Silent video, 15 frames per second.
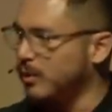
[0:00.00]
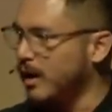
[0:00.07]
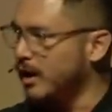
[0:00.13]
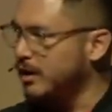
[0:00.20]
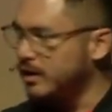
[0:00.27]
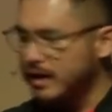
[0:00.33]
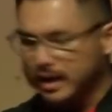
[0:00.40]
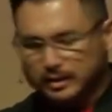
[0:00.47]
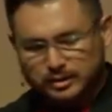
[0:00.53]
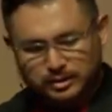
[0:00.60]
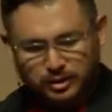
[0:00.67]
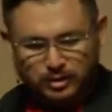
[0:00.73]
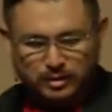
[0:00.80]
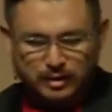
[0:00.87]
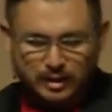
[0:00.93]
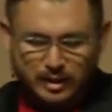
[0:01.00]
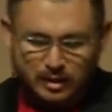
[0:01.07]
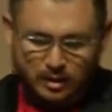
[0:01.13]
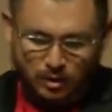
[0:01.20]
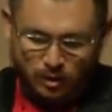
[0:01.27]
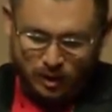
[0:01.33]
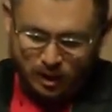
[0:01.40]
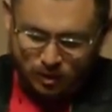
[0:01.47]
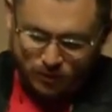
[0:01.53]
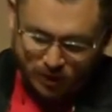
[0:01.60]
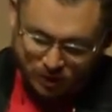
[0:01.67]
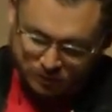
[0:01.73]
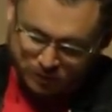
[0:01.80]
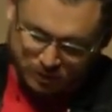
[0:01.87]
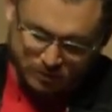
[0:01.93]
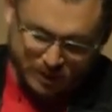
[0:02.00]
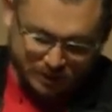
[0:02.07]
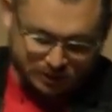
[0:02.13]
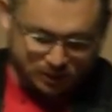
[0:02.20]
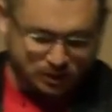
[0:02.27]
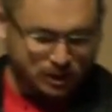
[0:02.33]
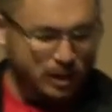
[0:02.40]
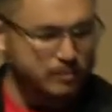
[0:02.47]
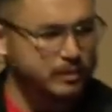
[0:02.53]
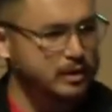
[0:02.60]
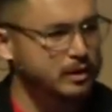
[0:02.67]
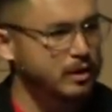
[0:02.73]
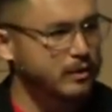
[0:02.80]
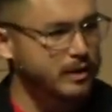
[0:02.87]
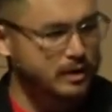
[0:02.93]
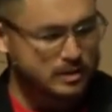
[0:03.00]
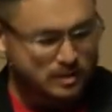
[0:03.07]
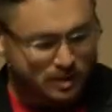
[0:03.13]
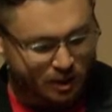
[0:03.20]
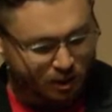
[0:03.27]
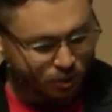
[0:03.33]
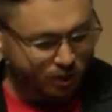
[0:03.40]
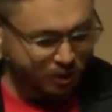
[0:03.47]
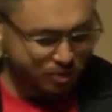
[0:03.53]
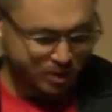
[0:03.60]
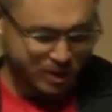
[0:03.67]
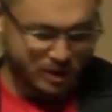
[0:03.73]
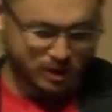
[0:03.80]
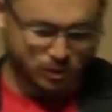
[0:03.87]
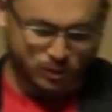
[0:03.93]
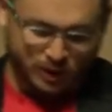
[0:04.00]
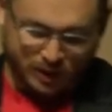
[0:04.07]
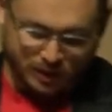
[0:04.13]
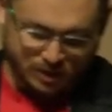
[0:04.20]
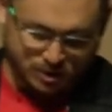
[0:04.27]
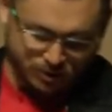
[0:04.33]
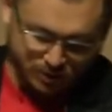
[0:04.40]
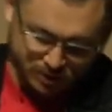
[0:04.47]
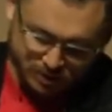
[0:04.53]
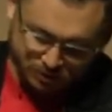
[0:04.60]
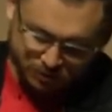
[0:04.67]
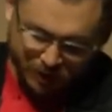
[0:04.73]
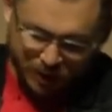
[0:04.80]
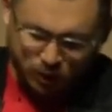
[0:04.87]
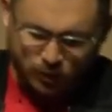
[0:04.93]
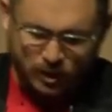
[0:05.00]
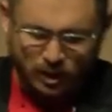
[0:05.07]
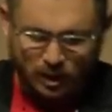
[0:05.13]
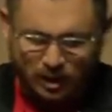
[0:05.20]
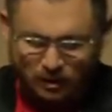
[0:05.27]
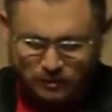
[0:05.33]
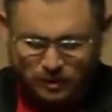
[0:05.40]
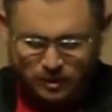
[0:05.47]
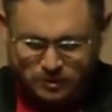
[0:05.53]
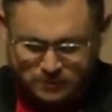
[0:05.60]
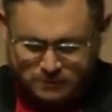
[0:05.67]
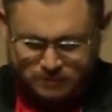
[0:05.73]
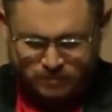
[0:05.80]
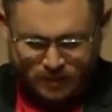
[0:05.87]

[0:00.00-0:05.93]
While you guys turn there or get ready for the message, I'm going to go ahead and say a quick prayer and then we'll get into it. So Father, we love you.